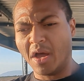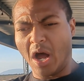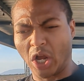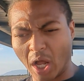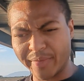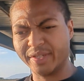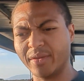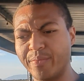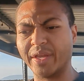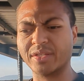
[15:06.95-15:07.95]
accomplishing the
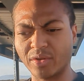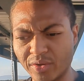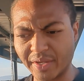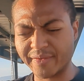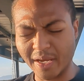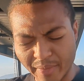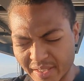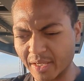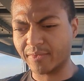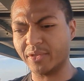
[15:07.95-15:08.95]
biggest goals I've set
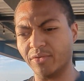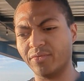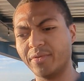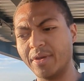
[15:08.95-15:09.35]
myself to.